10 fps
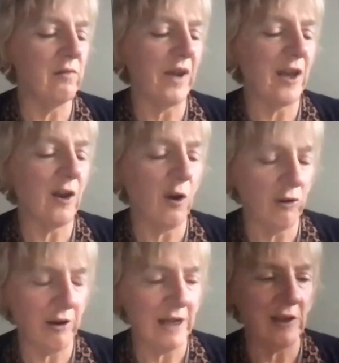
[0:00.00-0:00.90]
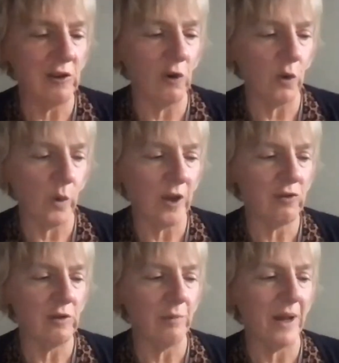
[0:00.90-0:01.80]
very concretely to your
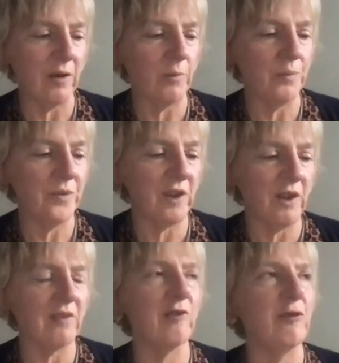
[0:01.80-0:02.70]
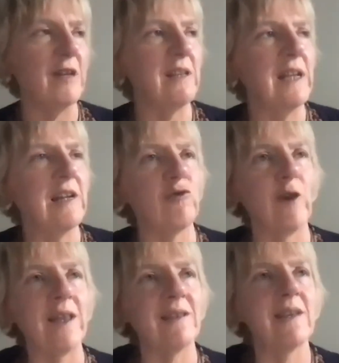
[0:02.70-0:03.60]
question about does the Green Deal
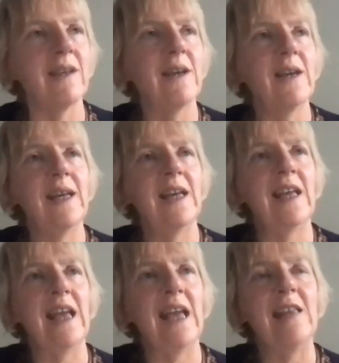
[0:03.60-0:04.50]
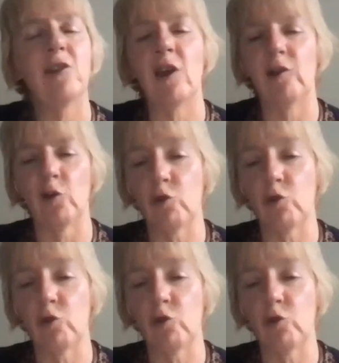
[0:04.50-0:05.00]
address internal